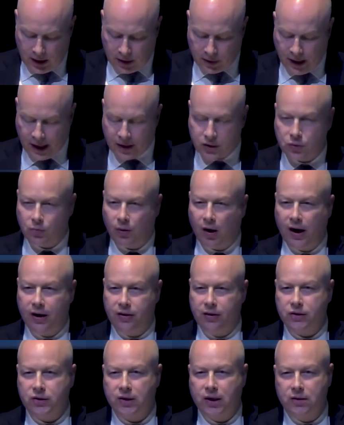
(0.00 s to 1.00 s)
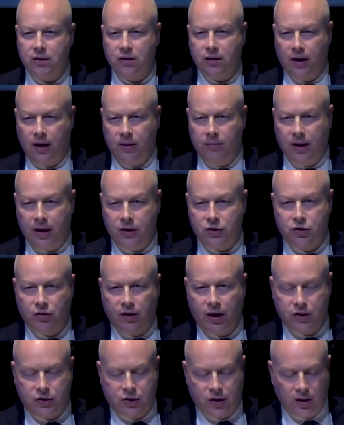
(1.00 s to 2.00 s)
That's why this
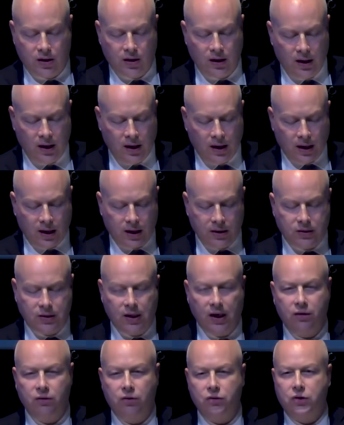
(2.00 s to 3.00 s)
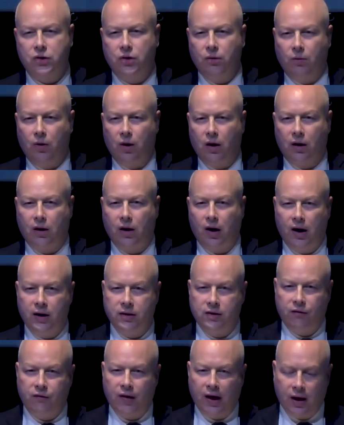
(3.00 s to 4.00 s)
administration continues to work on
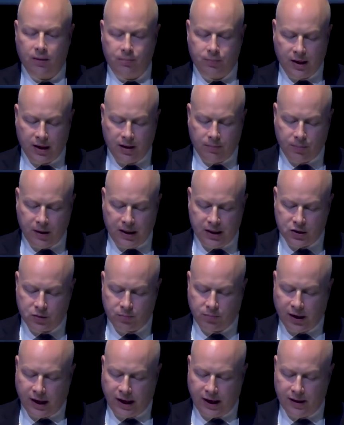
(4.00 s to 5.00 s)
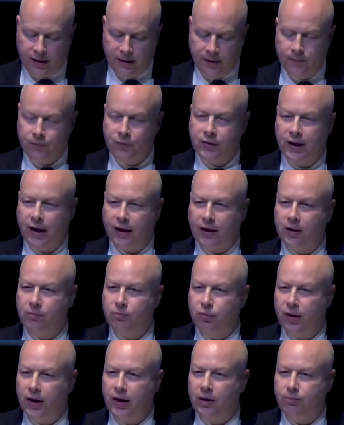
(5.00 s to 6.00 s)
developing a peace plan that could
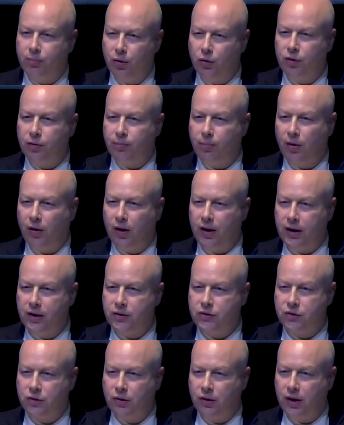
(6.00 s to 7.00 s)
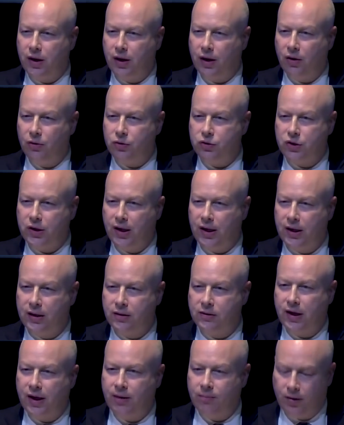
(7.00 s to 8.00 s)
bring both parties to the negotiating
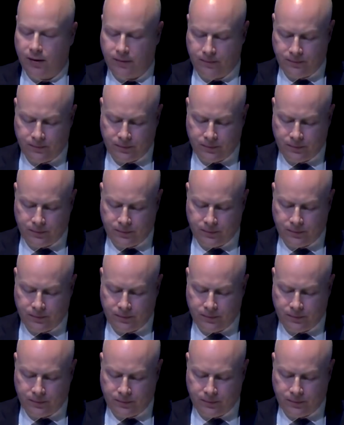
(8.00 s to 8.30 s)
table.